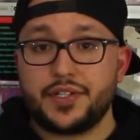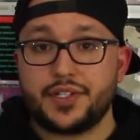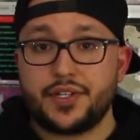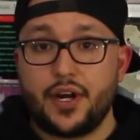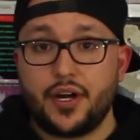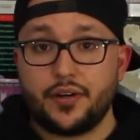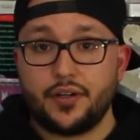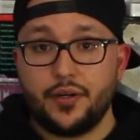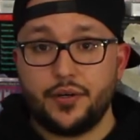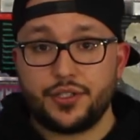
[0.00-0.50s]

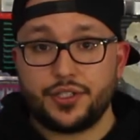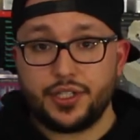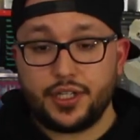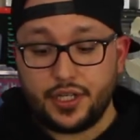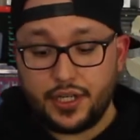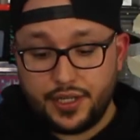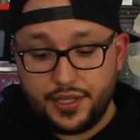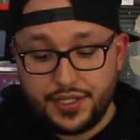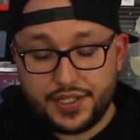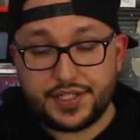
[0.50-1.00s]
Star
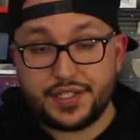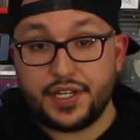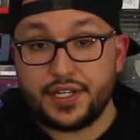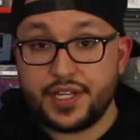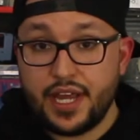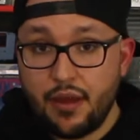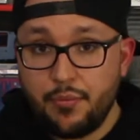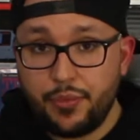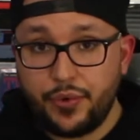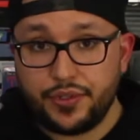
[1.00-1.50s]
Ocean, and this does
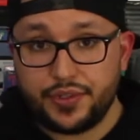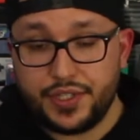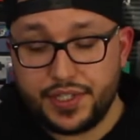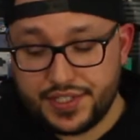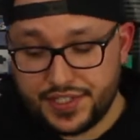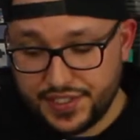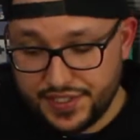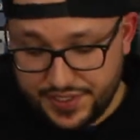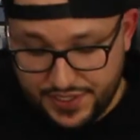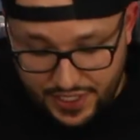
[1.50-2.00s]
have both
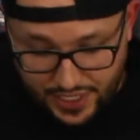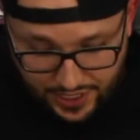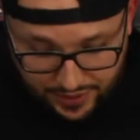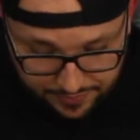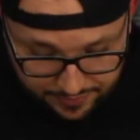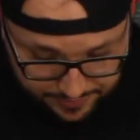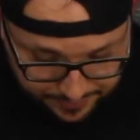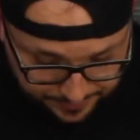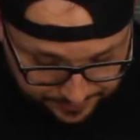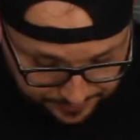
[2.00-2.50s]
discs inside.
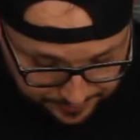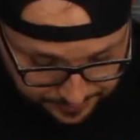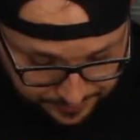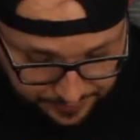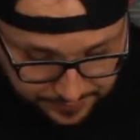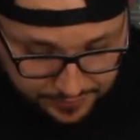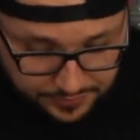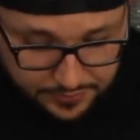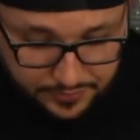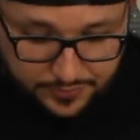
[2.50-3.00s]

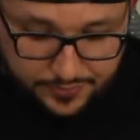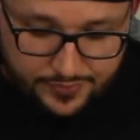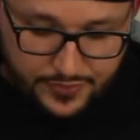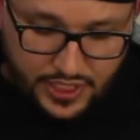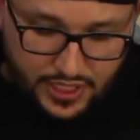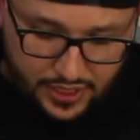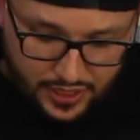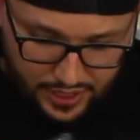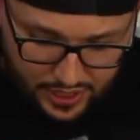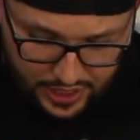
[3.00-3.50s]

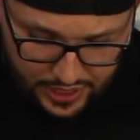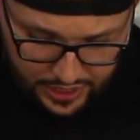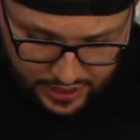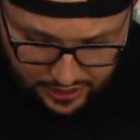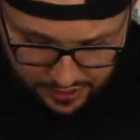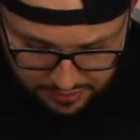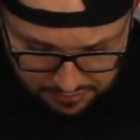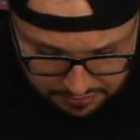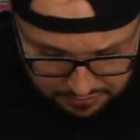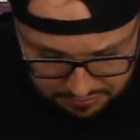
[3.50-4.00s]

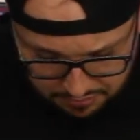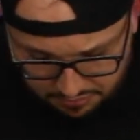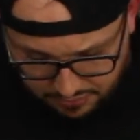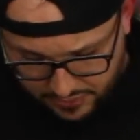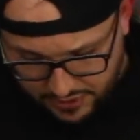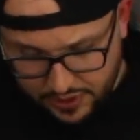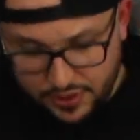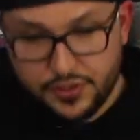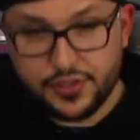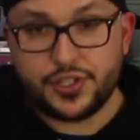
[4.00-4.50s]

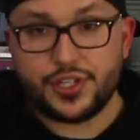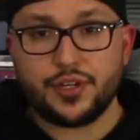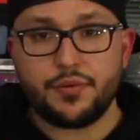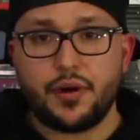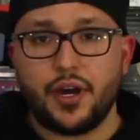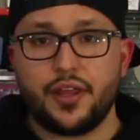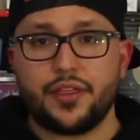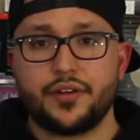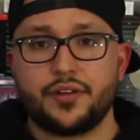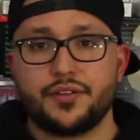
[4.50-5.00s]
2
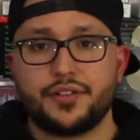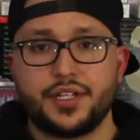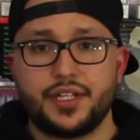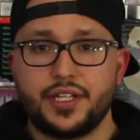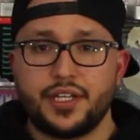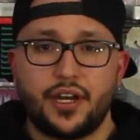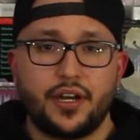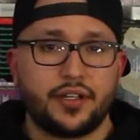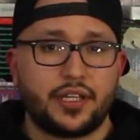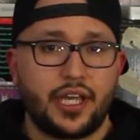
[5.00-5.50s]
other
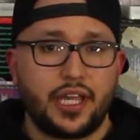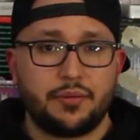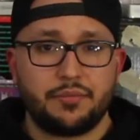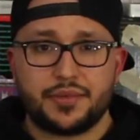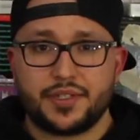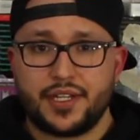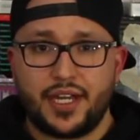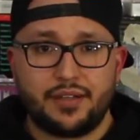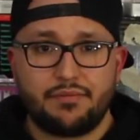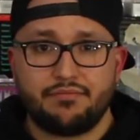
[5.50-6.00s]
DDR
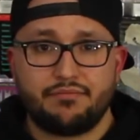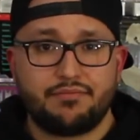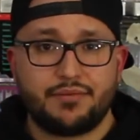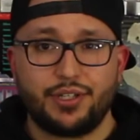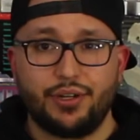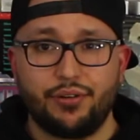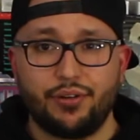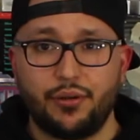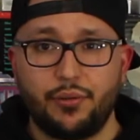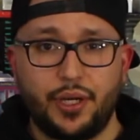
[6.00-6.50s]
games, I
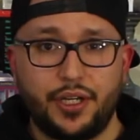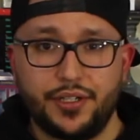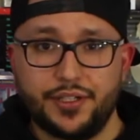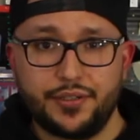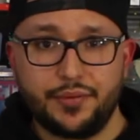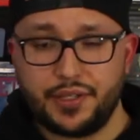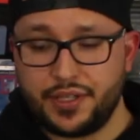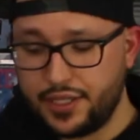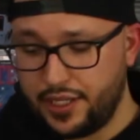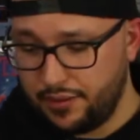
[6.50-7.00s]
don't know what I'll
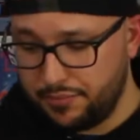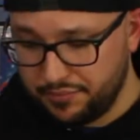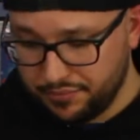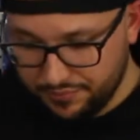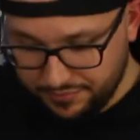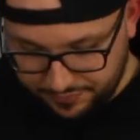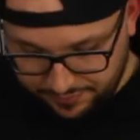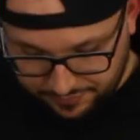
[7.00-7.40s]
do with them.